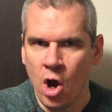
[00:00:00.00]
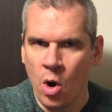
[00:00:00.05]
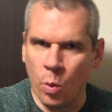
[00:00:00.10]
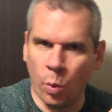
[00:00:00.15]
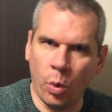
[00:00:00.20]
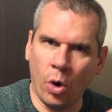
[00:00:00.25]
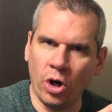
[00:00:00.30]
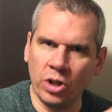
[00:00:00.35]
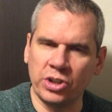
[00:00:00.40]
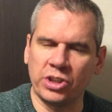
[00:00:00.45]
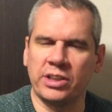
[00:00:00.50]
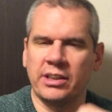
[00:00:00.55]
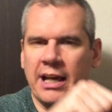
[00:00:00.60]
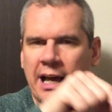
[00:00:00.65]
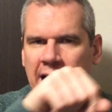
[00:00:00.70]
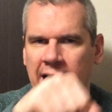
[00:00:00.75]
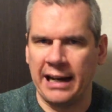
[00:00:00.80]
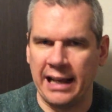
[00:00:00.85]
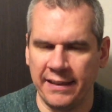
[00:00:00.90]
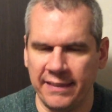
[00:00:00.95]
watch
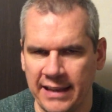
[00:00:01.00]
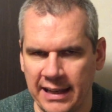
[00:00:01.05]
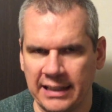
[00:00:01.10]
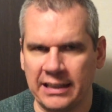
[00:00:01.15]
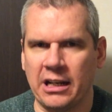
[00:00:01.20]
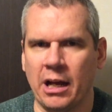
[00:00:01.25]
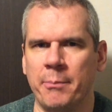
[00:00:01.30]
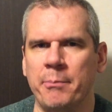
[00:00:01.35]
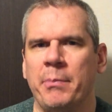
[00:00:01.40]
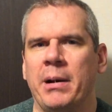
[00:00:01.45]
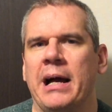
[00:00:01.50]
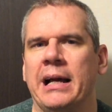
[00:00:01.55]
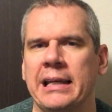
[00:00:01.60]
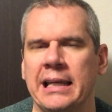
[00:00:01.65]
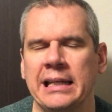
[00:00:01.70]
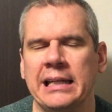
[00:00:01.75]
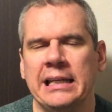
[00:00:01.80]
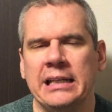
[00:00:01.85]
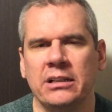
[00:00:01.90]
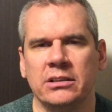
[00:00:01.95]
that, and then come back
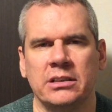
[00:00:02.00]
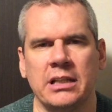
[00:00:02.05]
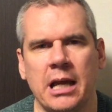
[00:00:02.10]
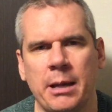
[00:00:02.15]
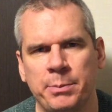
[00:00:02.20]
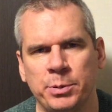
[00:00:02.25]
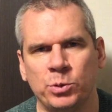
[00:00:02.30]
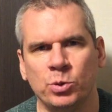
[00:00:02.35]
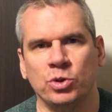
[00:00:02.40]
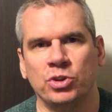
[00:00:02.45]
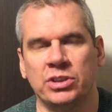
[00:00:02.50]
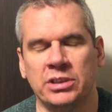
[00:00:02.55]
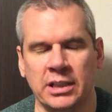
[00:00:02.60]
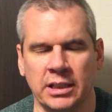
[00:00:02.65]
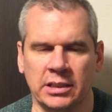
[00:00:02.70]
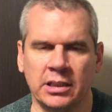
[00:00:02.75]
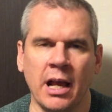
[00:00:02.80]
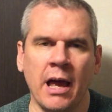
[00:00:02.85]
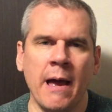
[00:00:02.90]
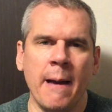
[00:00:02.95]
in here to episode
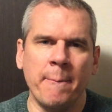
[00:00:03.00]
6.